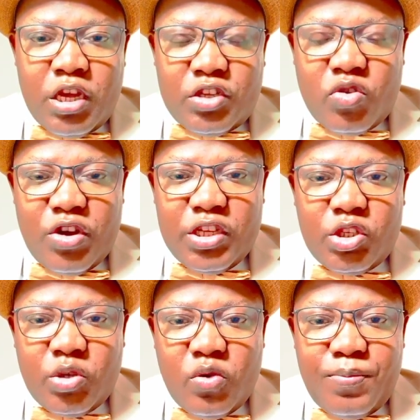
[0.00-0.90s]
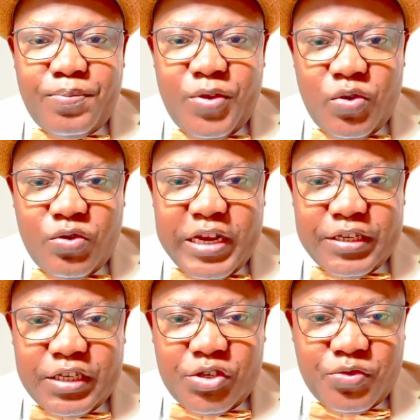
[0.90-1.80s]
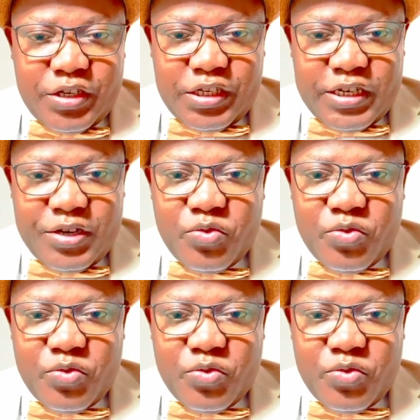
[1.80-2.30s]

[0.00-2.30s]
It's going to build a situation